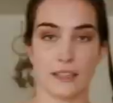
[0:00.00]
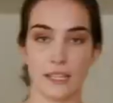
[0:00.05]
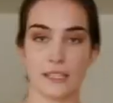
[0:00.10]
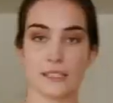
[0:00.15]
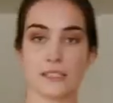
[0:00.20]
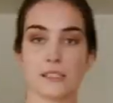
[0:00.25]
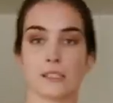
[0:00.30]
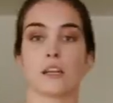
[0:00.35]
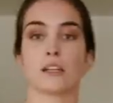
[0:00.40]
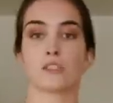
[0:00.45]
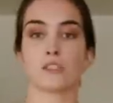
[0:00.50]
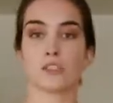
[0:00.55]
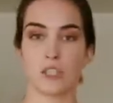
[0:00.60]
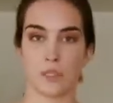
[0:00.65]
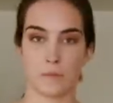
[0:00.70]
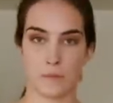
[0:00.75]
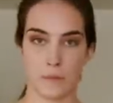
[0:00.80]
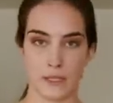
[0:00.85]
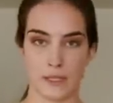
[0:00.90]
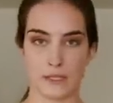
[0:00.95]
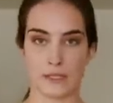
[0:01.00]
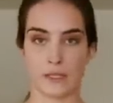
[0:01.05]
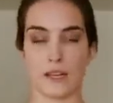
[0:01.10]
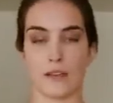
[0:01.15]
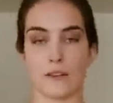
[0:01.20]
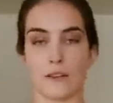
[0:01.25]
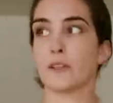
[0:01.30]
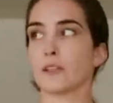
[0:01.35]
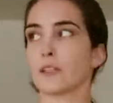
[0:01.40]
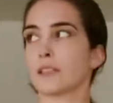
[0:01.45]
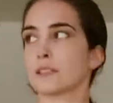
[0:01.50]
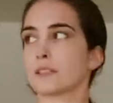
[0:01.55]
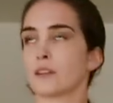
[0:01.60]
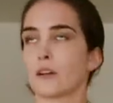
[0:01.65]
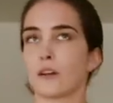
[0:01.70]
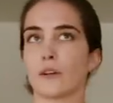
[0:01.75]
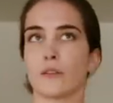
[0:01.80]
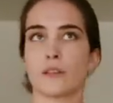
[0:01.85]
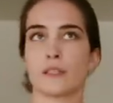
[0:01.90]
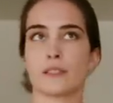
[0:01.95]
Let's talk chickpeas now. Let's
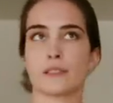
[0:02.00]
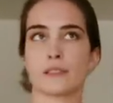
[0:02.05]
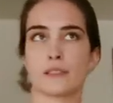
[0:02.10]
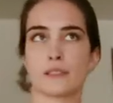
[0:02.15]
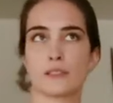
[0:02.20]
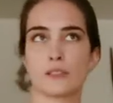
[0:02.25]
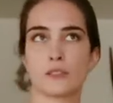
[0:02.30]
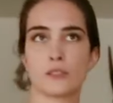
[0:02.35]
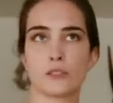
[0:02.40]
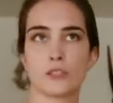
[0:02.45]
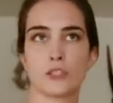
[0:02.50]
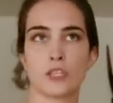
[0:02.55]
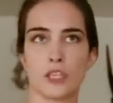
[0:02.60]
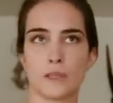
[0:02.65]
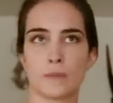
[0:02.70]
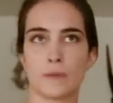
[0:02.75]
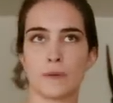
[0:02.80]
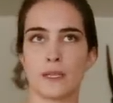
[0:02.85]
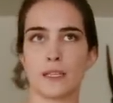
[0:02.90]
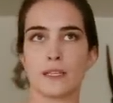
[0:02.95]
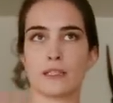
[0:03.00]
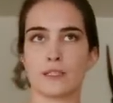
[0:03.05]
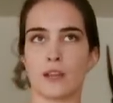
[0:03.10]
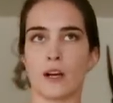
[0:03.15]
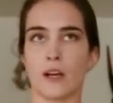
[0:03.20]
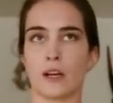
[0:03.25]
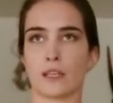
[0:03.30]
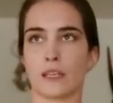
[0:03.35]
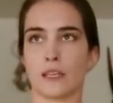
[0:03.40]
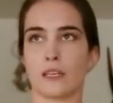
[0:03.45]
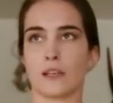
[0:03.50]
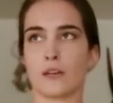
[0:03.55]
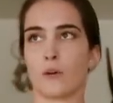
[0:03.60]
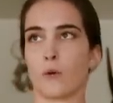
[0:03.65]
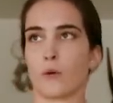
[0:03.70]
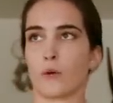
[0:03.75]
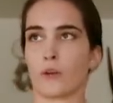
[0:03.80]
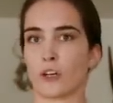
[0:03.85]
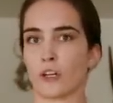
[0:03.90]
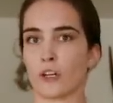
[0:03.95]
call this chickpea talking
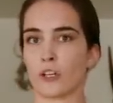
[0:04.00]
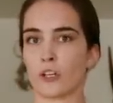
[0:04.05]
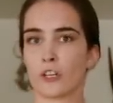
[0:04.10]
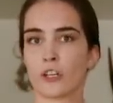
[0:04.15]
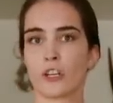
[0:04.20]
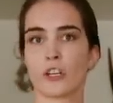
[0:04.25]
corner